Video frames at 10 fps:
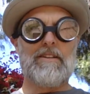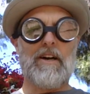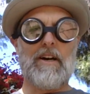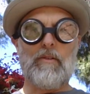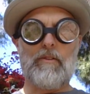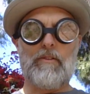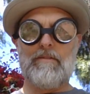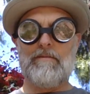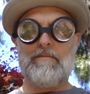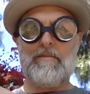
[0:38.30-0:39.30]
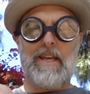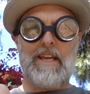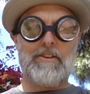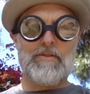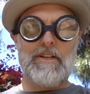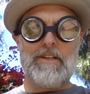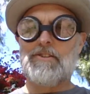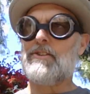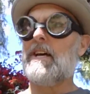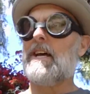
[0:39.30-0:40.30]
Goggles by Ezra
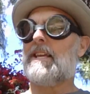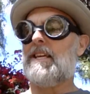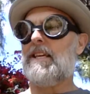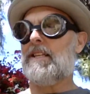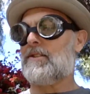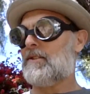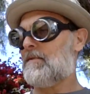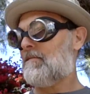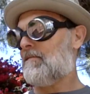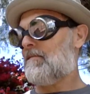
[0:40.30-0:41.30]
Jack Keats.